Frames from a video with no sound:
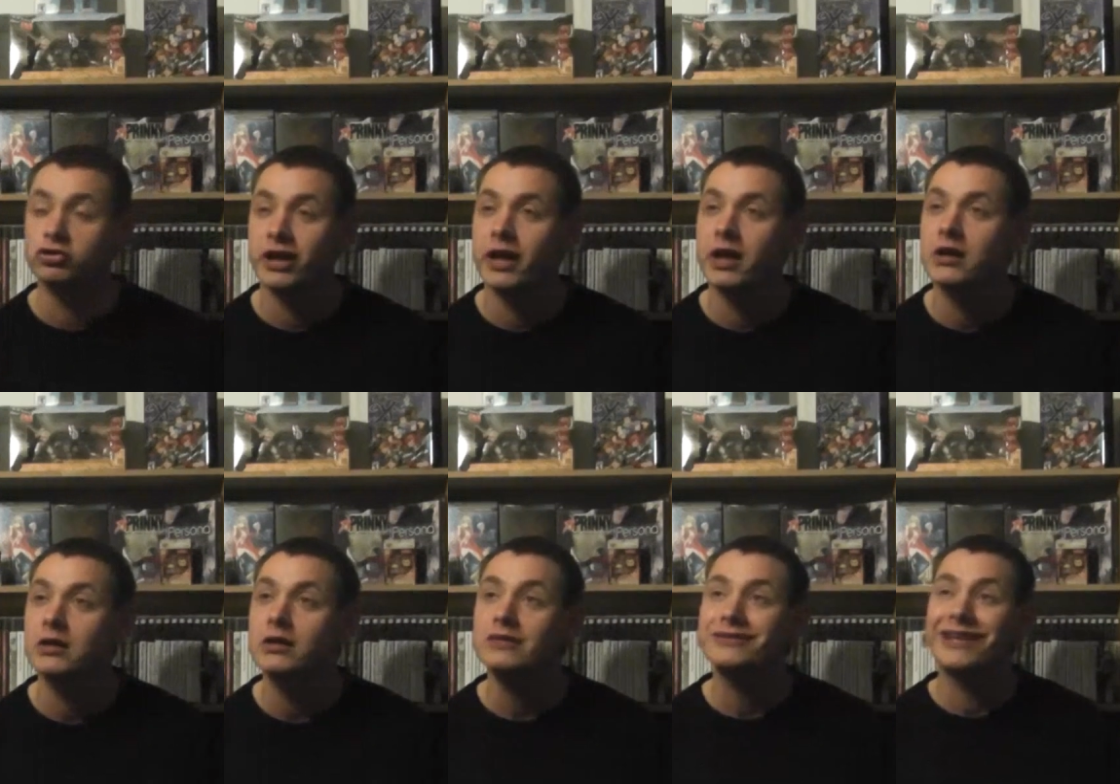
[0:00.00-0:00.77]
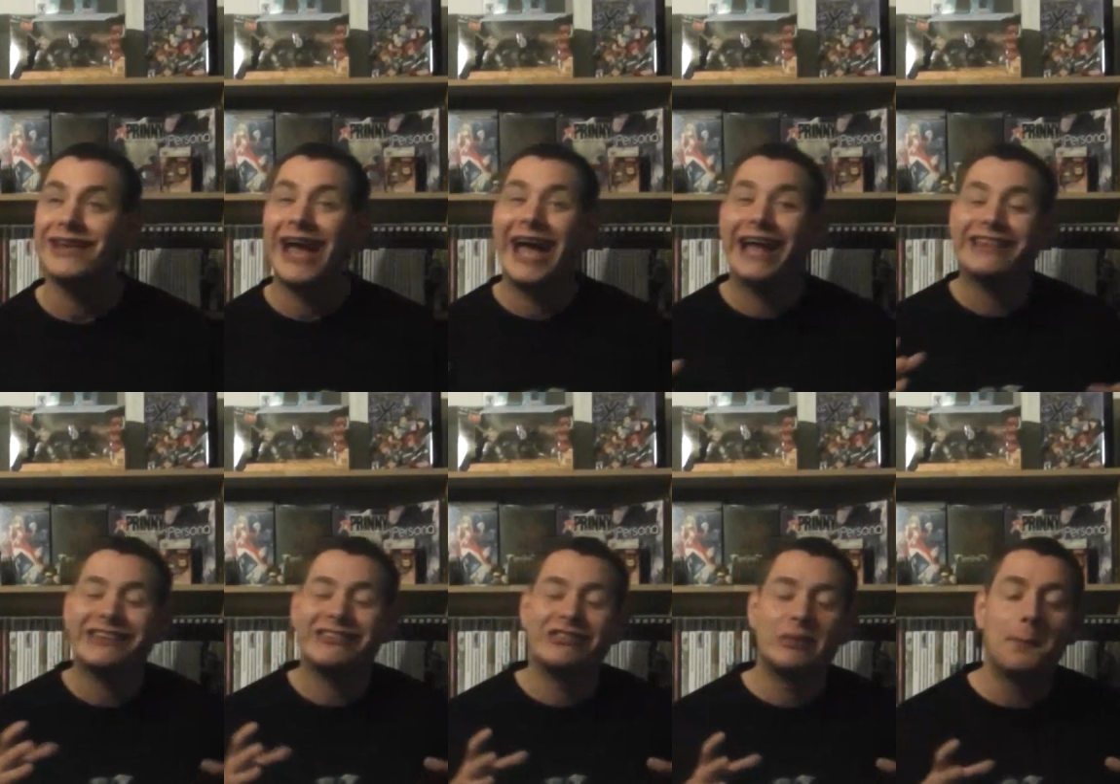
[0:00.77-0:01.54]
style.
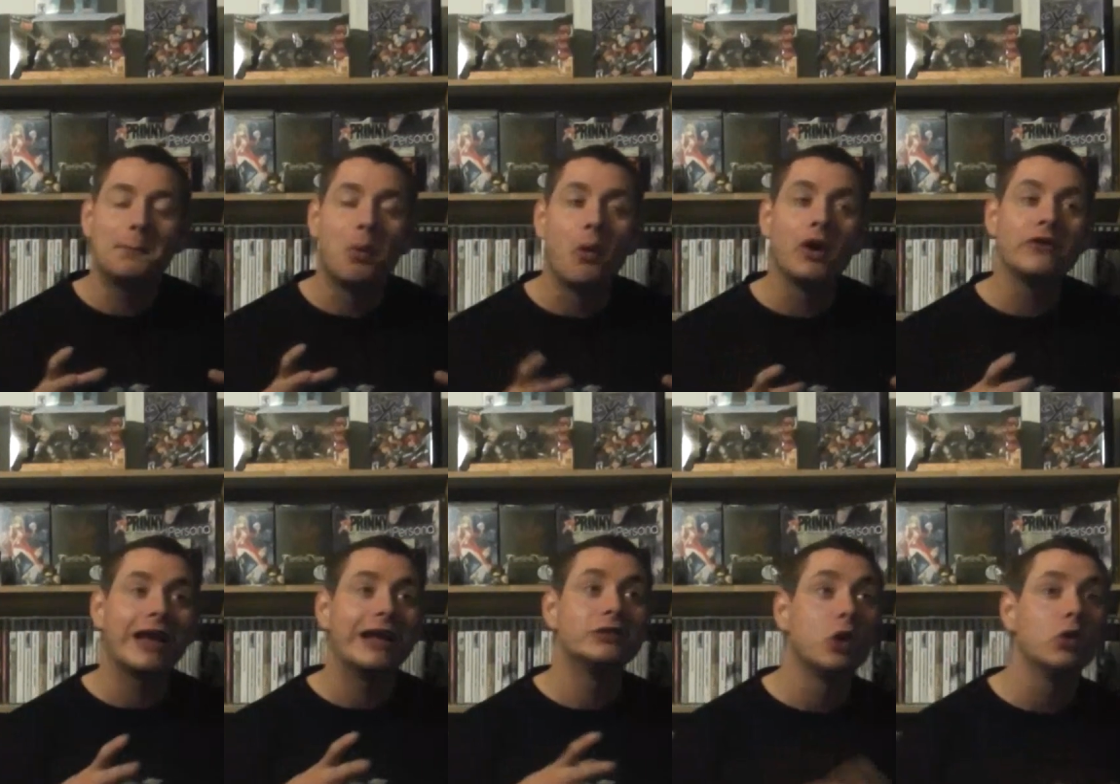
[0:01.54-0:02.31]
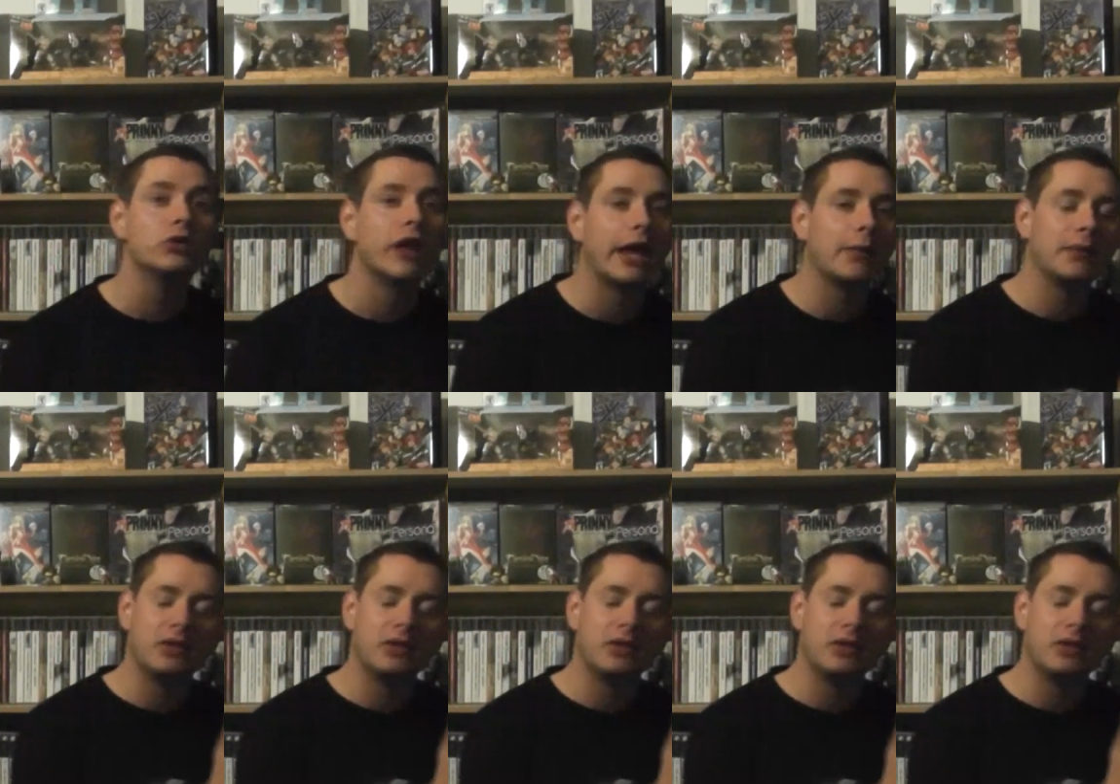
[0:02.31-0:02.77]
That's the point I don't like.